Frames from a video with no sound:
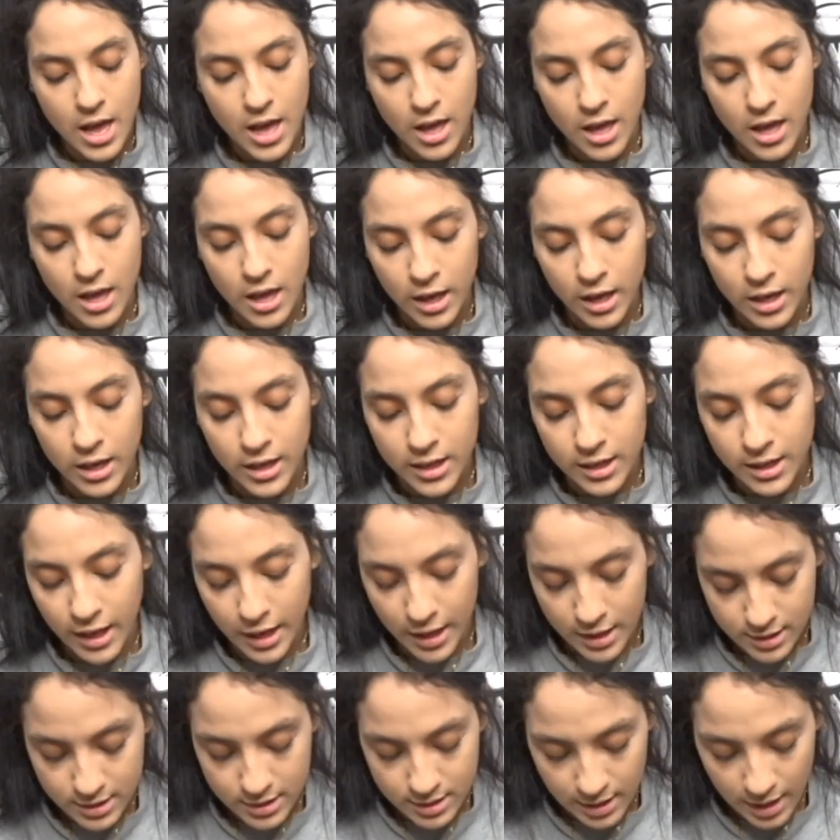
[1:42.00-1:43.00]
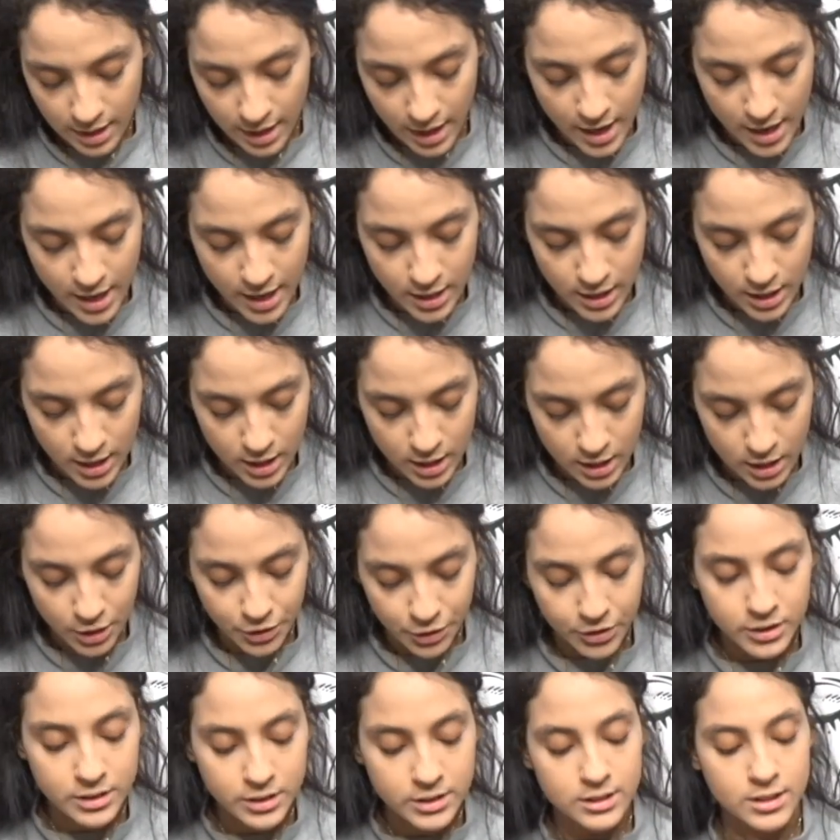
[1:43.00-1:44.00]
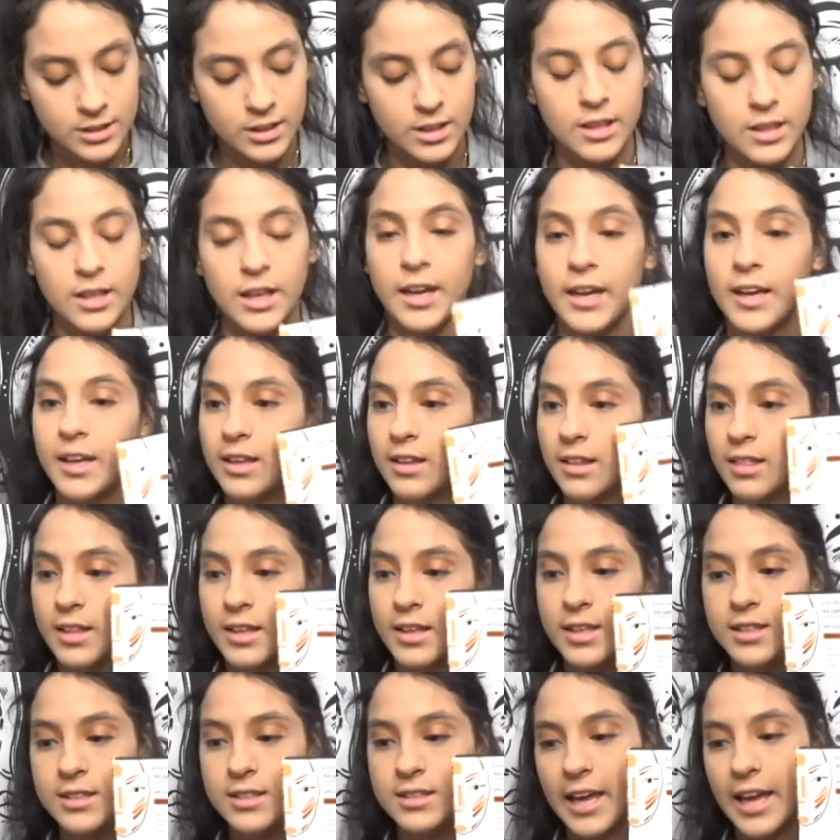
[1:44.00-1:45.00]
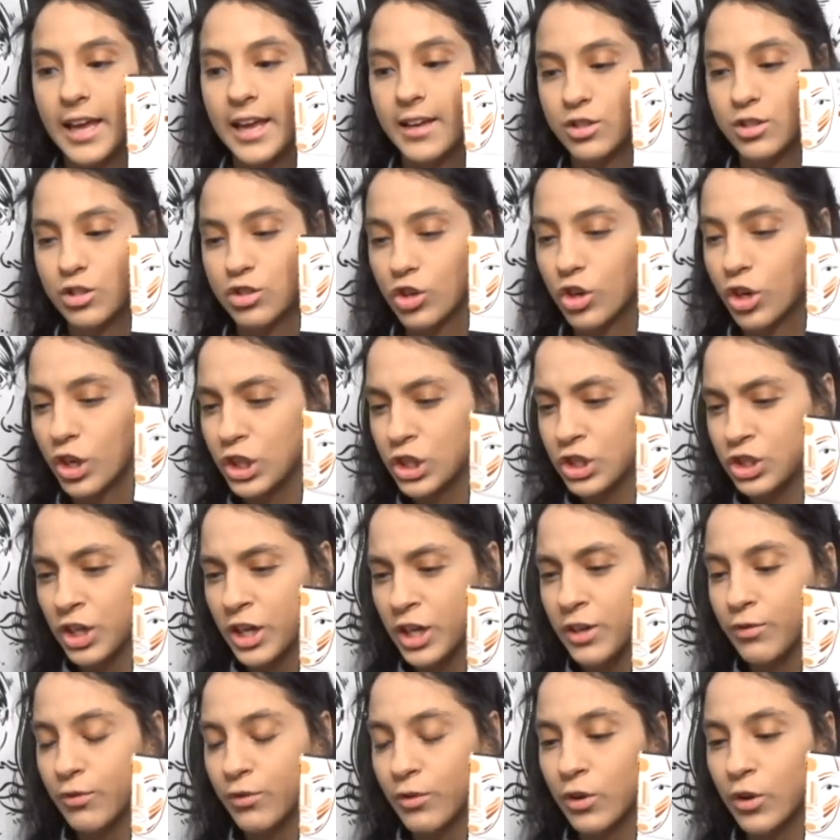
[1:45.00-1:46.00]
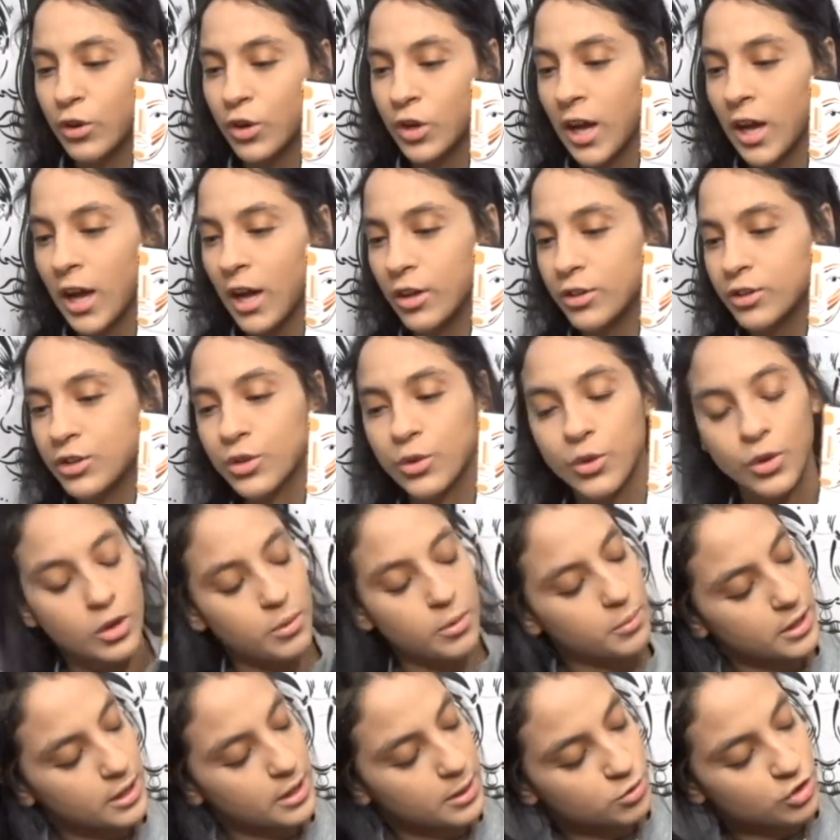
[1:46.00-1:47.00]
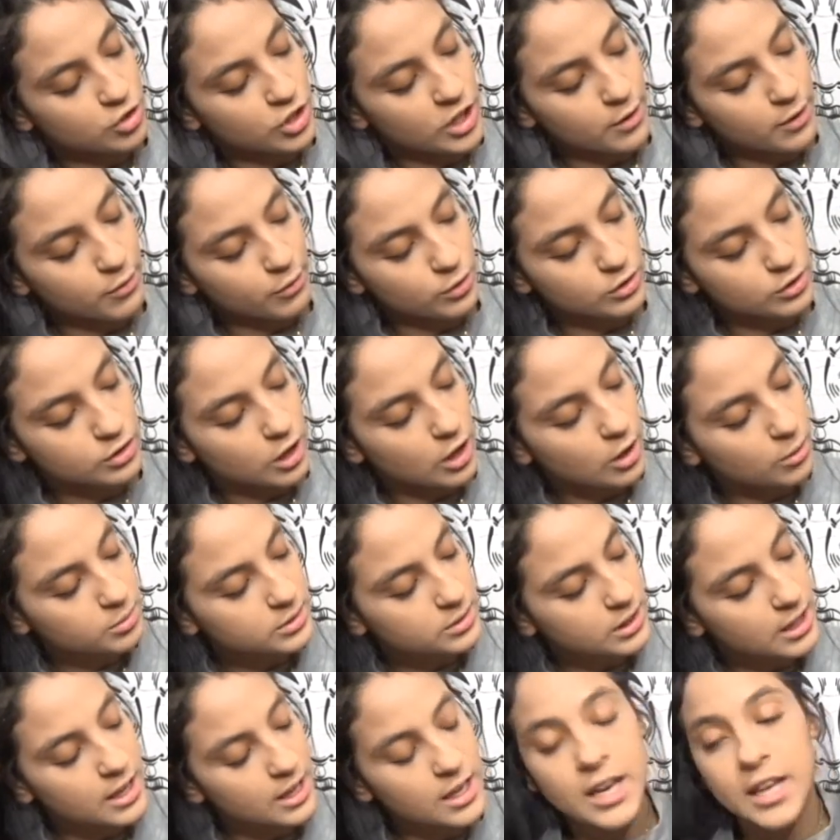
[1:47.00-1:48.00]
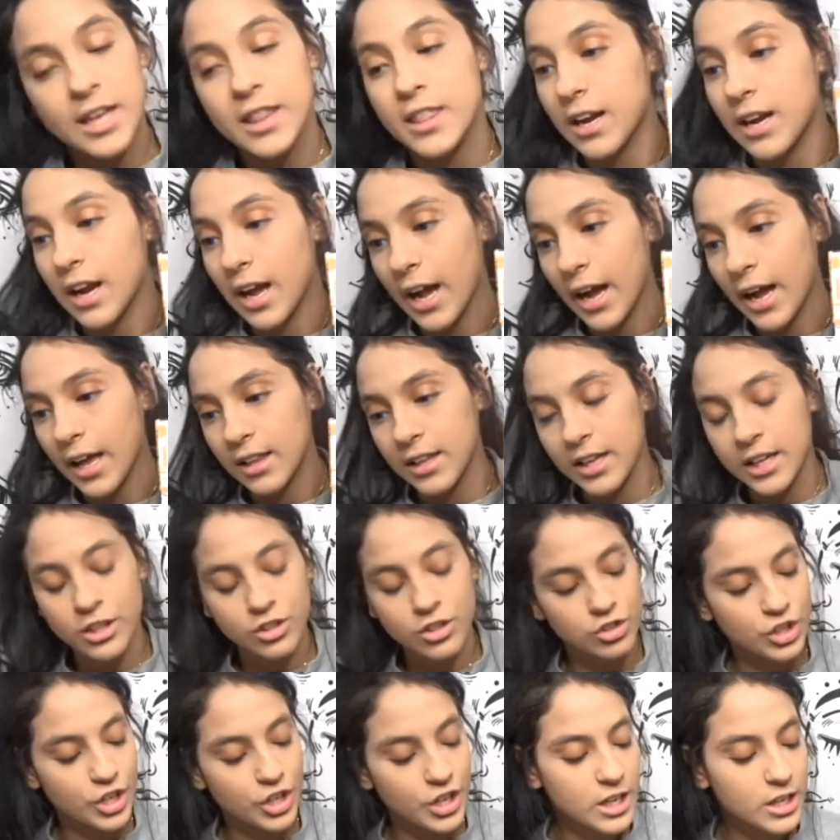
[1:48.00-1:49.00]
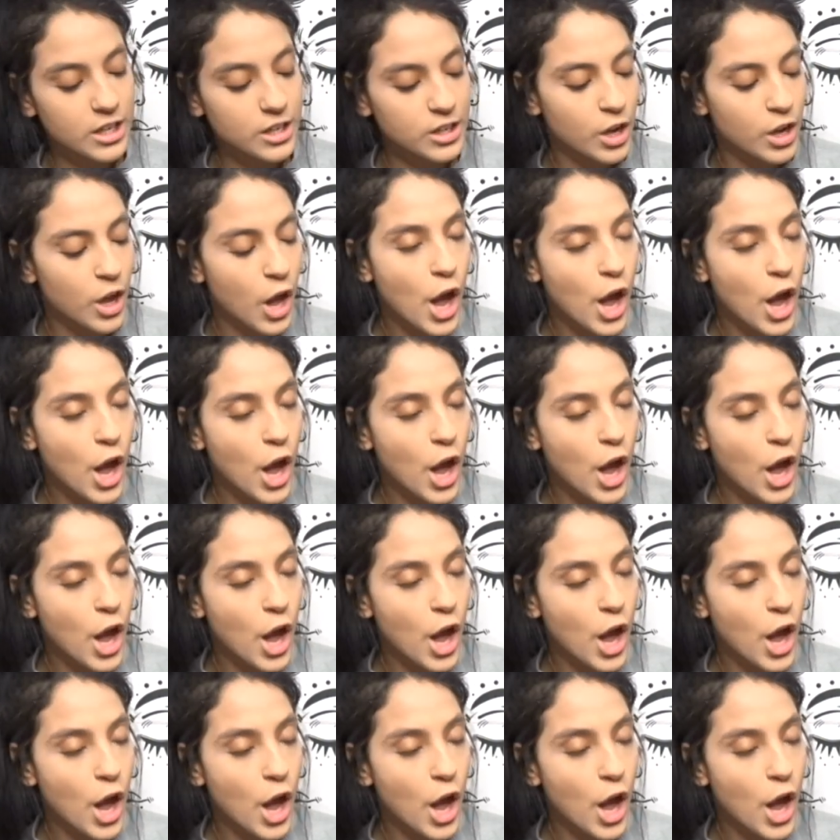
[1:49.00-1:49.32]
And in the inside, it looks like this. It has a dark shade for contour, a medium shade for sculpting, and then a highlight shade.